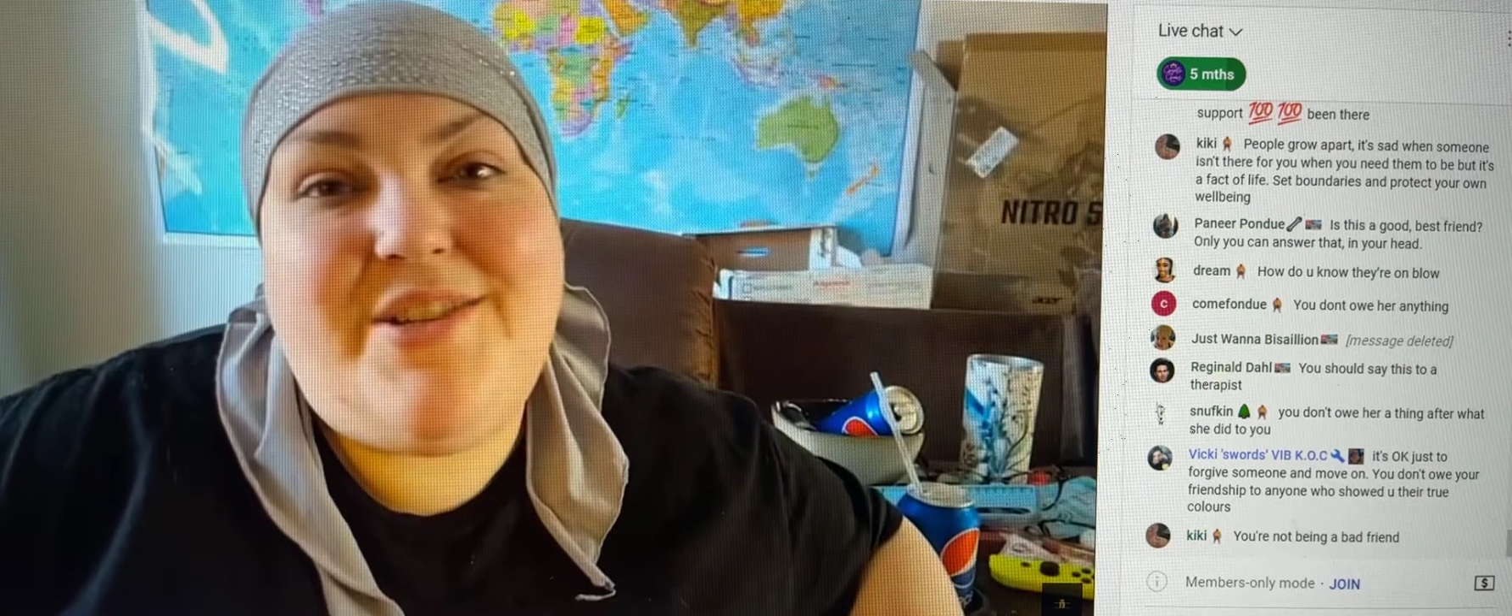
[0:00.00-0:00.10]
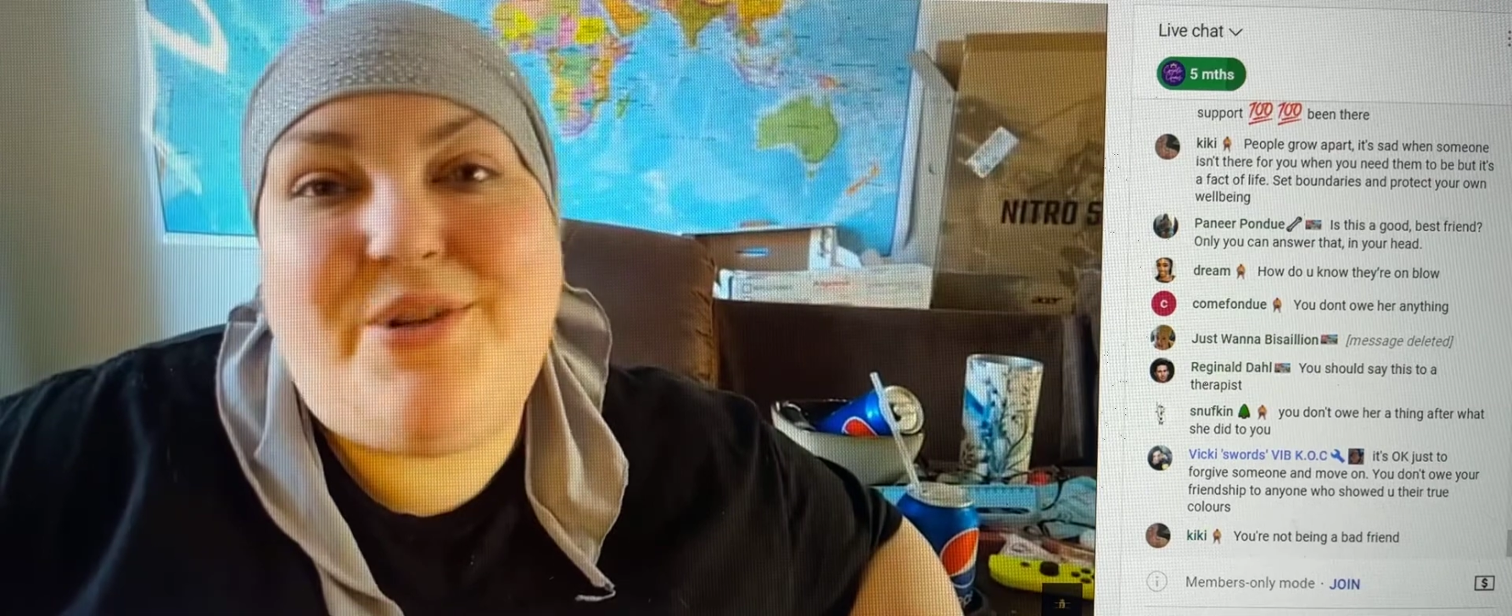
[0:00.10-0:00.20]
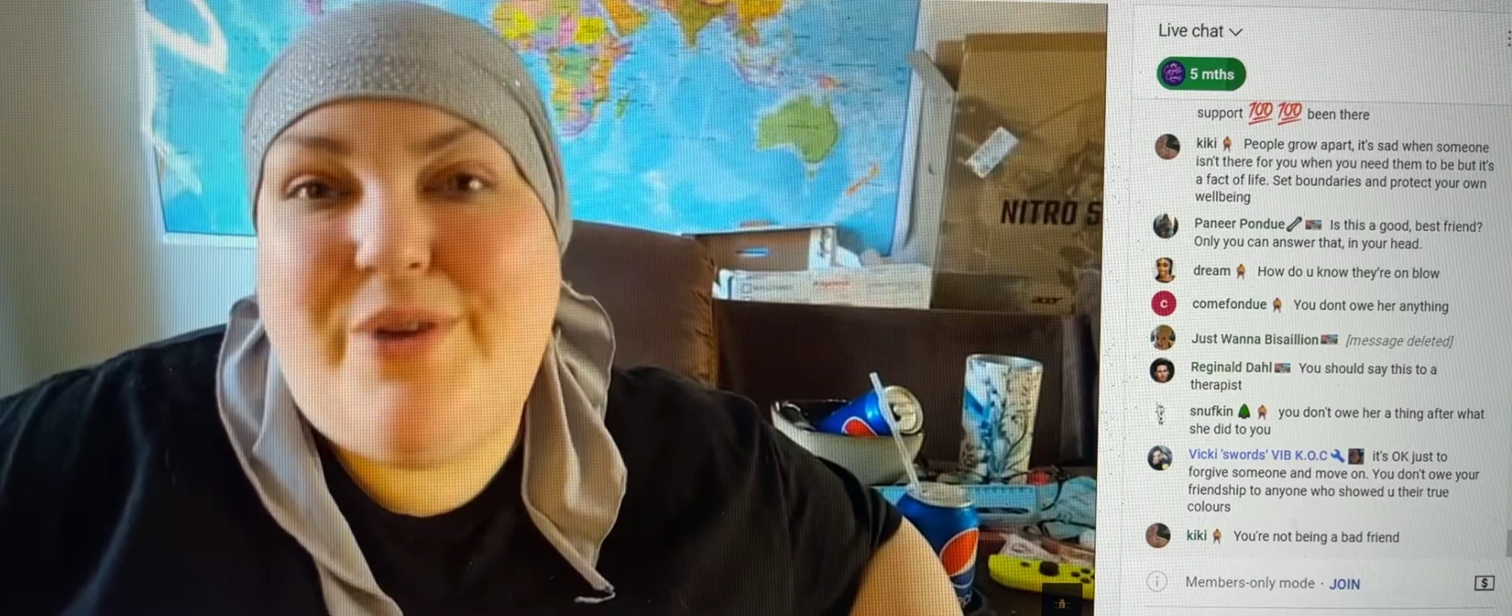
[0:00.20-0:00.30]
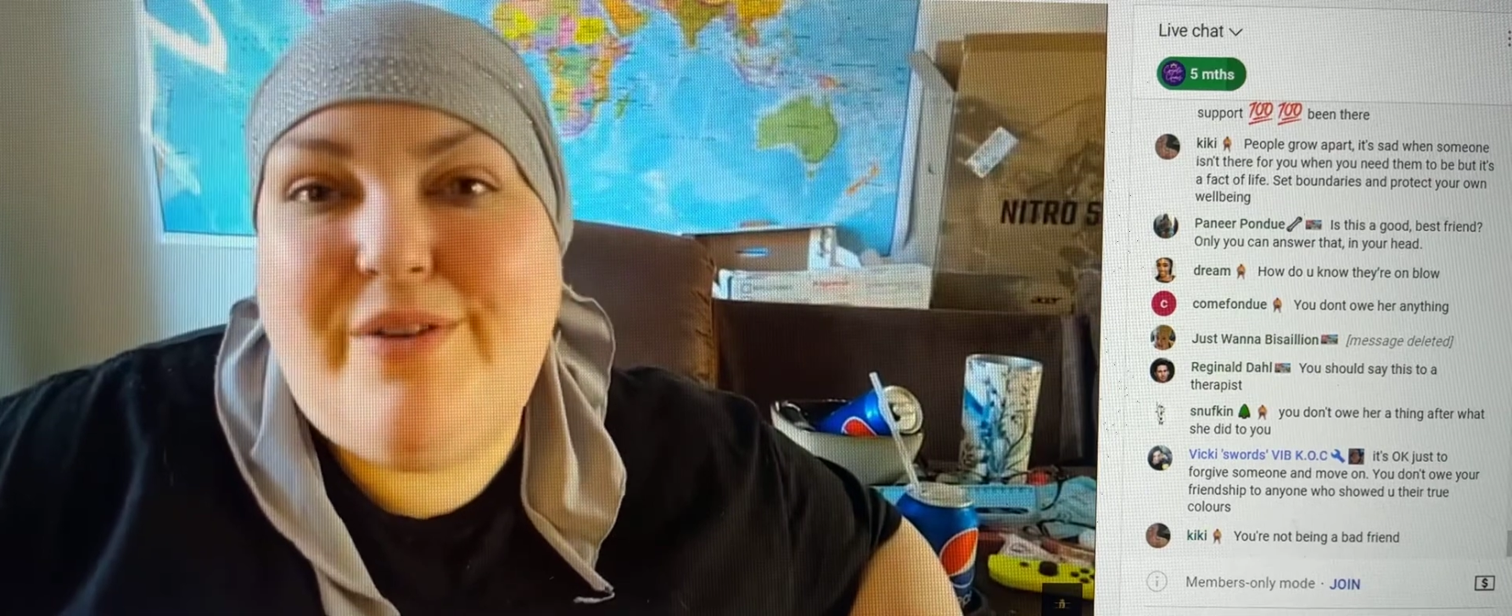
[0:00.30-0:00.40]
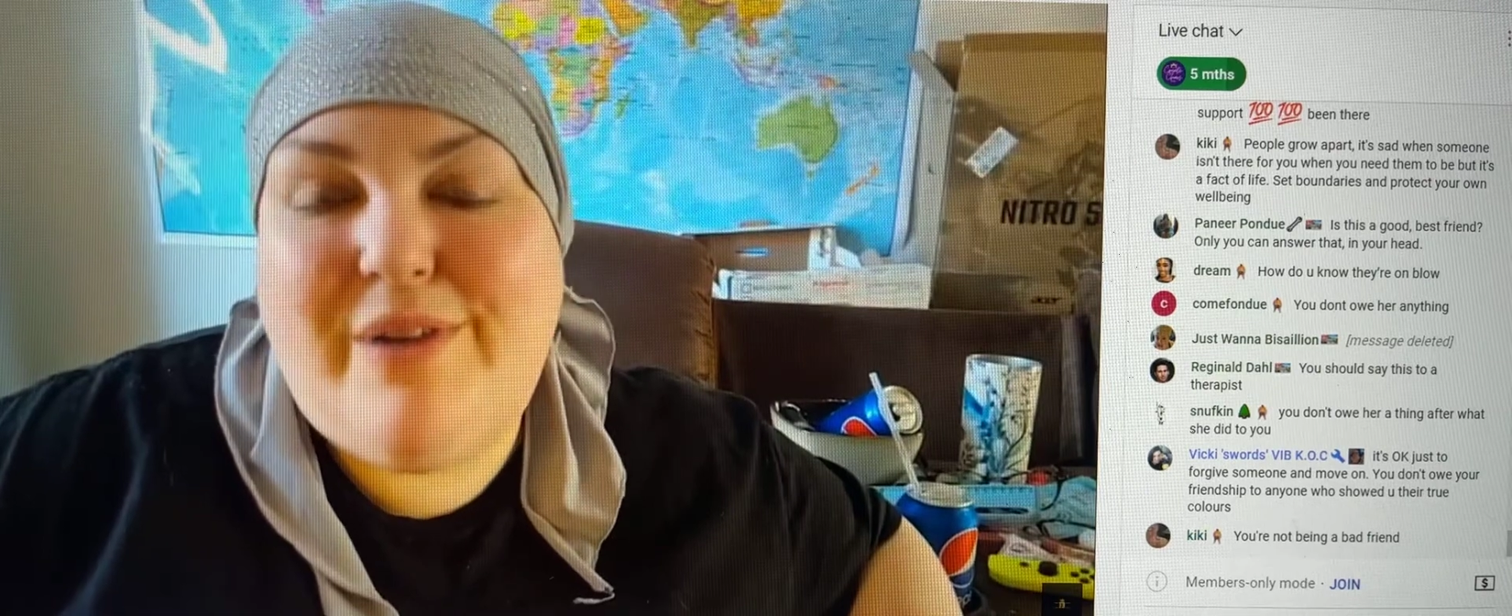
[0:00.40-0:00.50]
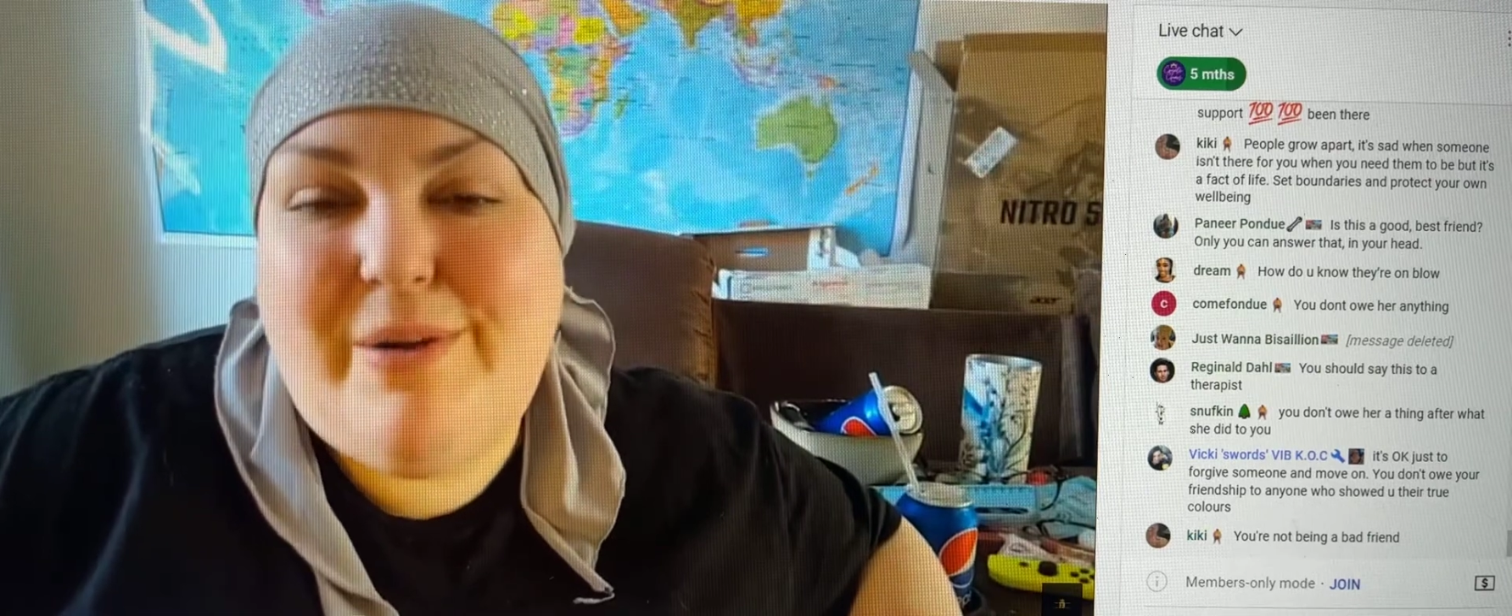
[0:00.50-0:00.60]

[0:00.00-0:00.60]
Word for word: to whoever I